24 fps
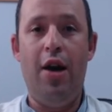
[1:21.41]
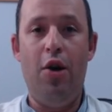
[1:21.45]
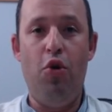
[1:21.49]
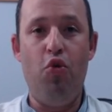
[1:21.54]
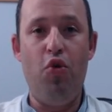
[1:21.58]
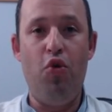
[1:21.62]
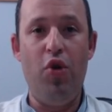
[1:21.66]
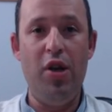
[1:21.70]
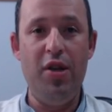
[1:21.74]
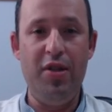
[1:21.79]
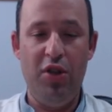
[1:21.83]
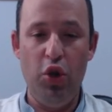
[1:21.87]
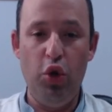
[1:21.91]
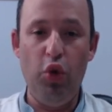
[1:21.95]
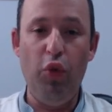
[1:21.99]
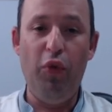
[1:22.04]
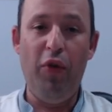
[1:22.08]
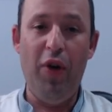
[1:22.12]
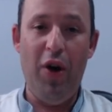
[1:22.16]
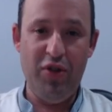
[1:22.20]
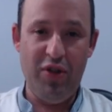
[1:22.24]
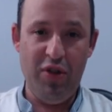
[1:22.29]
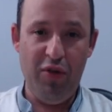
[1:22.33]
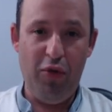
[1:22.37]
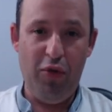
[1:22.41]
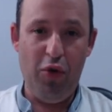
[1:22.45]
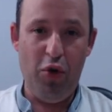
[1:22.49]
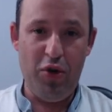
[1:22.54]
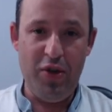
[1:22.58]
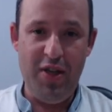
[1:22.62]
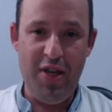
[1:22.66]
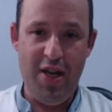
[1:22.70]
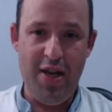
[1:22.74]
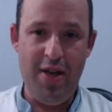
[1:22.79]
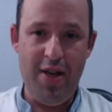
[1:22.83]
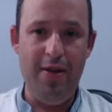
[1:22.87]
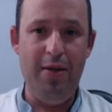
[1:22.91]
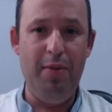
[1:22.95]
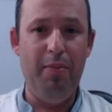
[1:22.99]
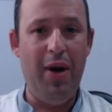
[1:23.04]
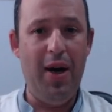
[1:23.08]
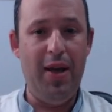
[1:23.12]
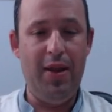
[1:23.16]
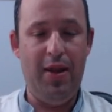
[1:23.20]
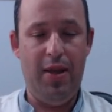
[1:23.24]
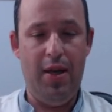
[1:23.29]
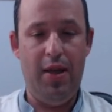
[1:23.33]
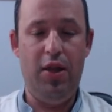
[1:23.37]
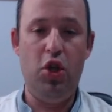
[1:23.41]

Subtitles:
released in 2014, but